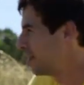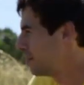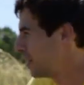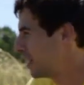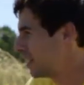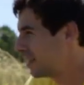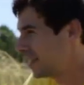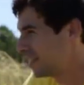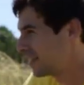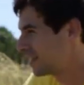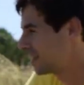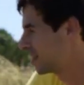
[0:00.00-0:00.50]
I
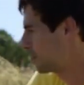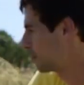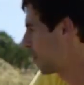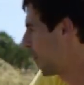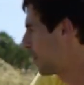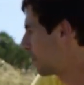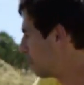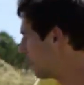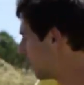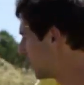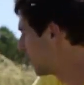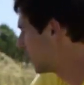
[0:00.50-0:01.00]
mean, this is
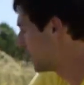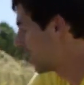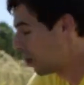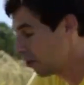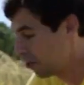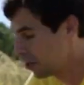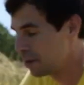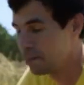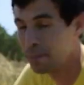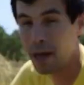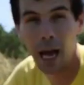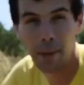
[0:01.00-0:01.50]
probably the
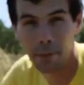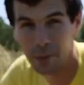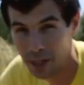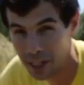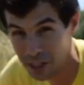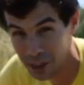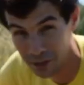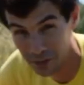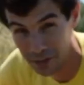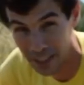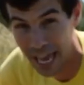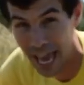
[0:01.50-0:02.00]
only
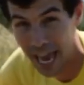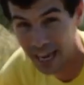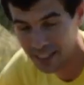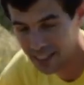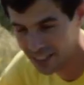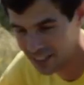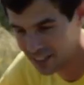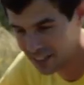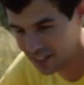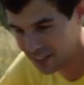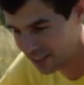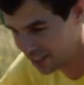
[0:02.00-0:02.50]
population of
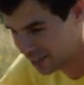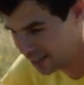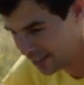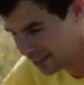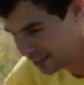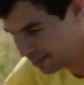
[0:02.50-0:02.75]
cactus